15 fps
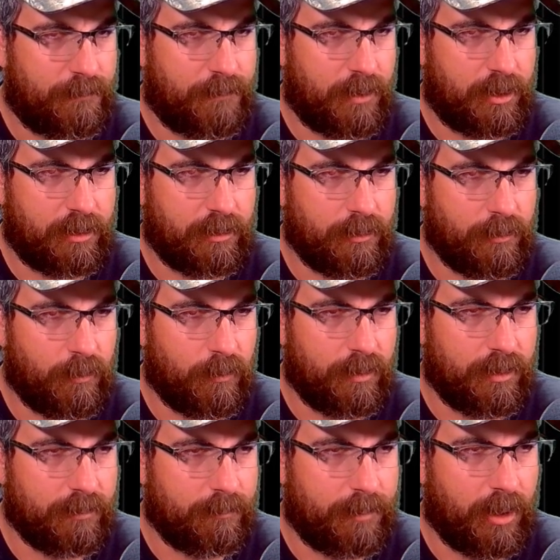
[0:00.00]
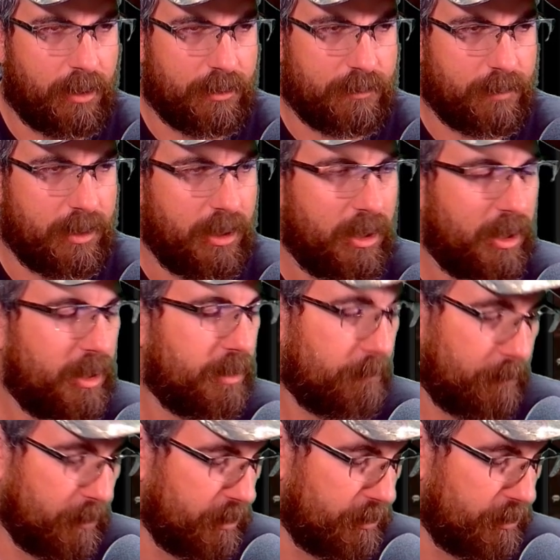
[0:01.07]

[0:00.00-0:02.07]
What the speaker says: fucking annoying, to be honest with you.